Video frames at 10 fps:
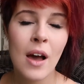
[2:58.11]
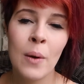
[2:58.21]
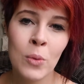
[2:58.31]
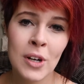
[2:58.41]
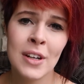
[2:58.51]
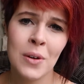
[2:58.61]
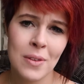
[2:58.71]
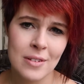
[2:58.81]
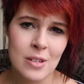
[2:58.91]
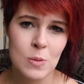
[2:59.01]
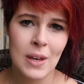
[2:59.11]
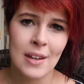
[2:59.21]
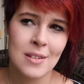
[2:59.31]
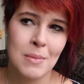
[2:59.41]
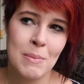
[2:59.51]
Um, we're going to go there this
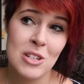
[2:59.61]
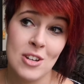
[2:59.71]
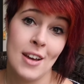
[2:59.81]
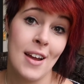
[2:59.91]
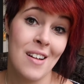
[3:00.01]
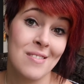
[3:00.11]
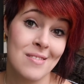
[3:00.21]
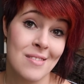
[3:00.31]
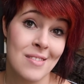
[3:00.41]
weekend and maybe check it out.